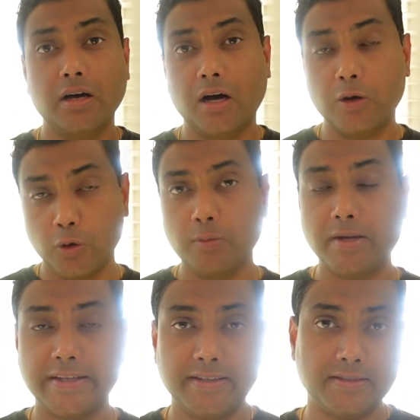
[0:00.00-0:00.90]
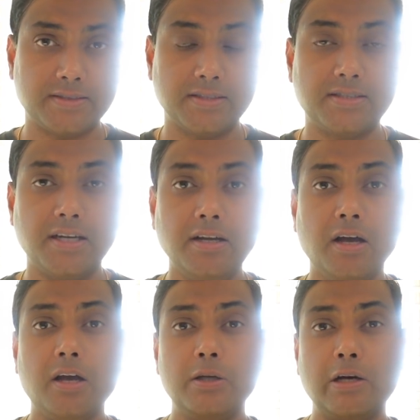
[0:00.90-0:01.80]
a home like this is that
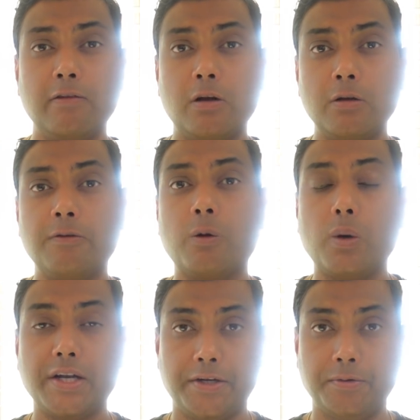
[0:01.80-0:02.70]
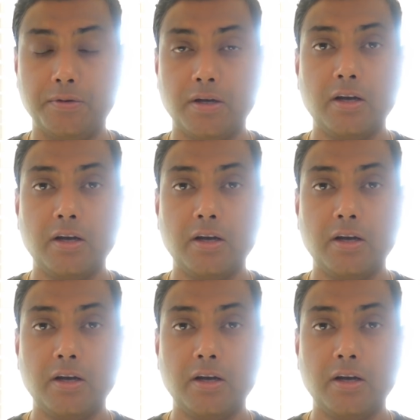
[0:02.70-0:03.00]
you have a lot of quietude.